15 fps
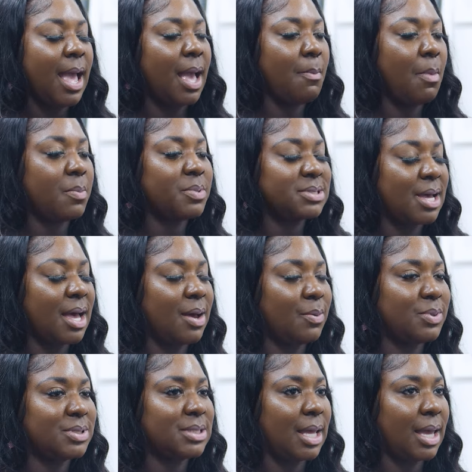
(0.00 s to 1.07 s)
And Mama Scott
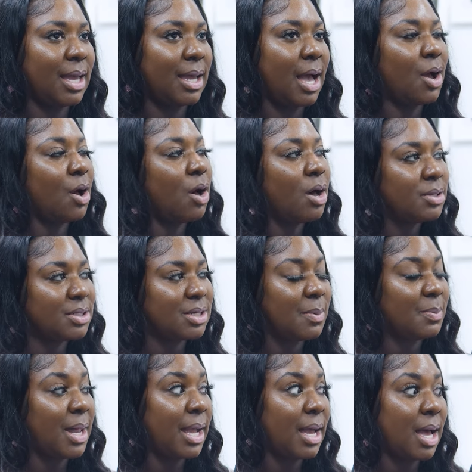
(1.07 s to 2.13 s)
was like, I called her and
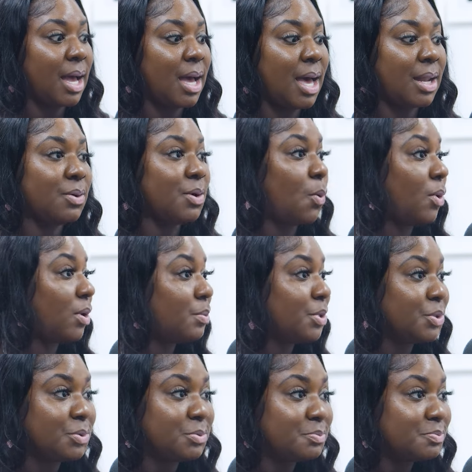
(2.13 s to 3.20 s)
I'm like, I don't know what I'm gonna
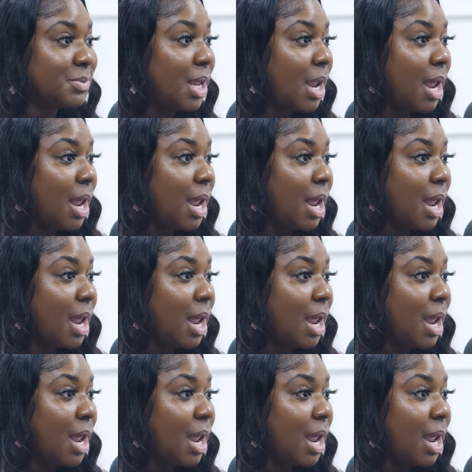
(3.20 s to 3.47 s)
do.